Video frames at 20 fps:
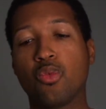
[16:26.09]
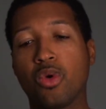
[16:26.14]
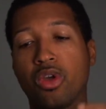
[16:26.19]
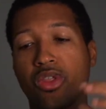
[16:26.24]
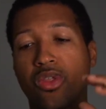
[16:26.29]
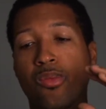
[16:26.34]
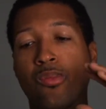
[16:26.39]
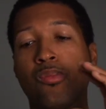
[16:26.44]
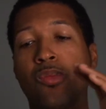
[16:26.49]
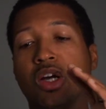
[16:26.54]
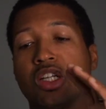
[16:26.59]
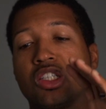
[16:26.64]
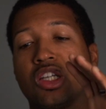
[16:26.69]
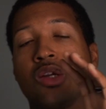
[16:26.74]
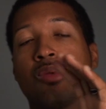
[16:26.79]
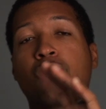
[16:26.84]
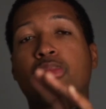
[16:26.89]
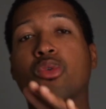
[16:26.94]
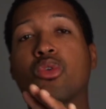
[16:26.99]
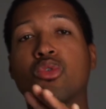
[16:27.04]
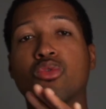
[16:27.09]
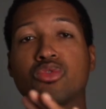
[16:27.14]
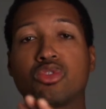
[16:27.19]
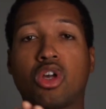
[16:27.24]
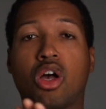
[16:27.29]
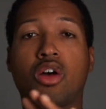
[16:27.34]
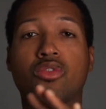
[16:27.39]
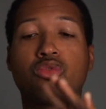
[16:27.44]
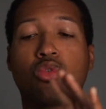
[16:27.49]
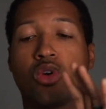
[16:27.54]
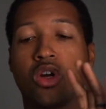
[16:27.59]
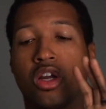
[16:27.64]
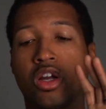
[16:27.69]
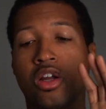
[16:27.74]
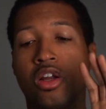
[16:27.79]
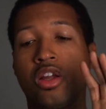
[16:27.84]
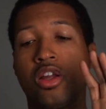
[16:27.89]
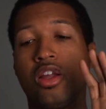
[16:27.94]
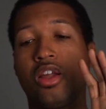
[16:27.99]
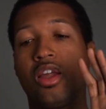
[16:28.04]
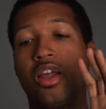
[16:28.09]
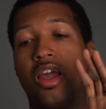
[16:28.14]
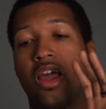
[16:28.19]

with much improved software